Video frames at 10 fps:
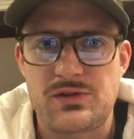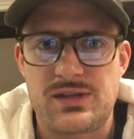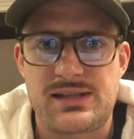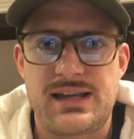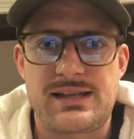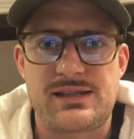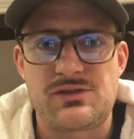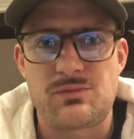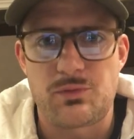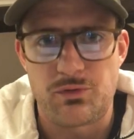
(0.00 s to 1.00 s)
success as
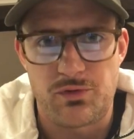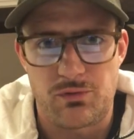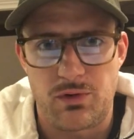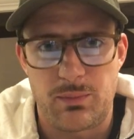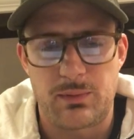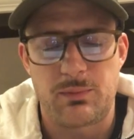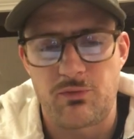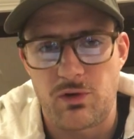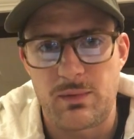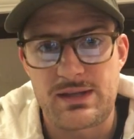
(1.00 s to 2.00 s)
you improve your aerobic
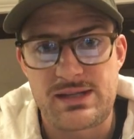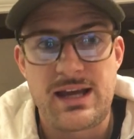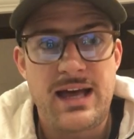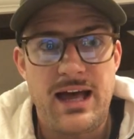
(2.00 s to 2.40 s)
performance